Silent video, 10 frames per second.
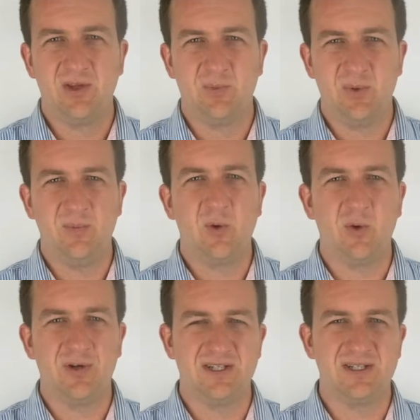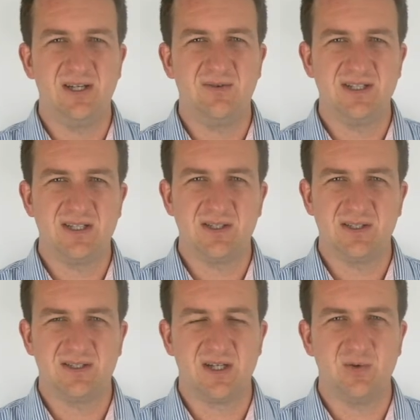There'll be more in the series,
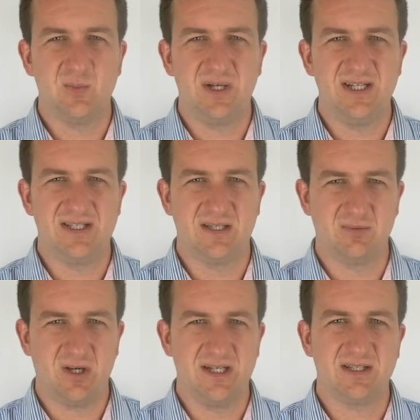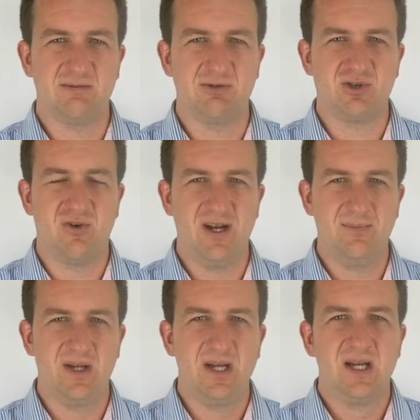so please click
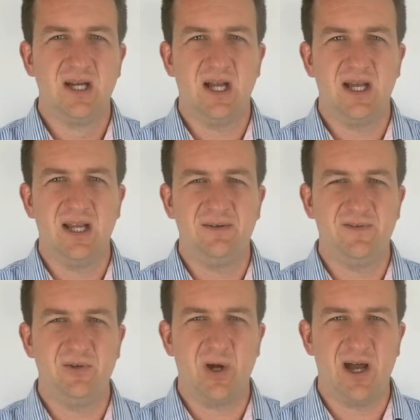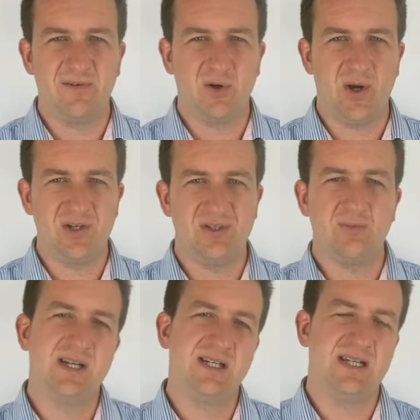subscribe. If you have a
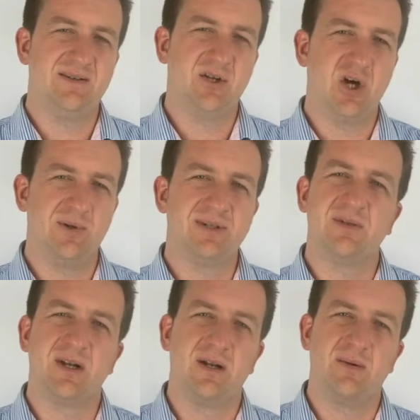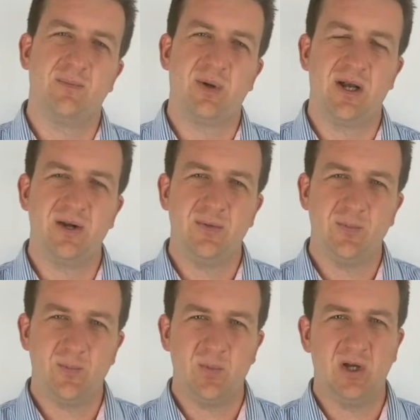question, please leave a comment
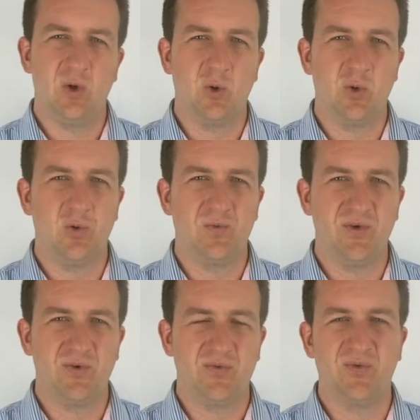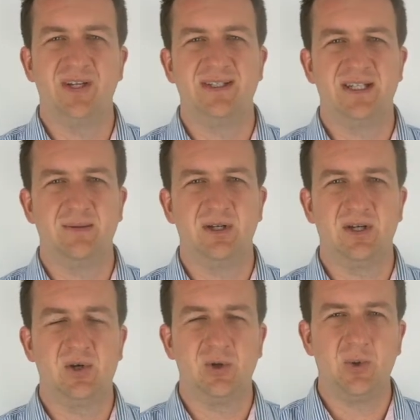below, or feel free to give
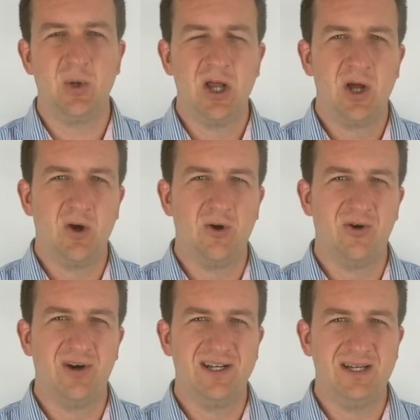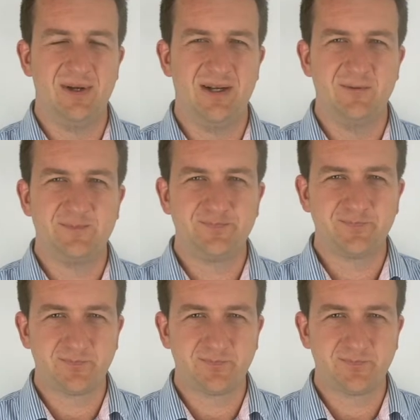me a call or an email.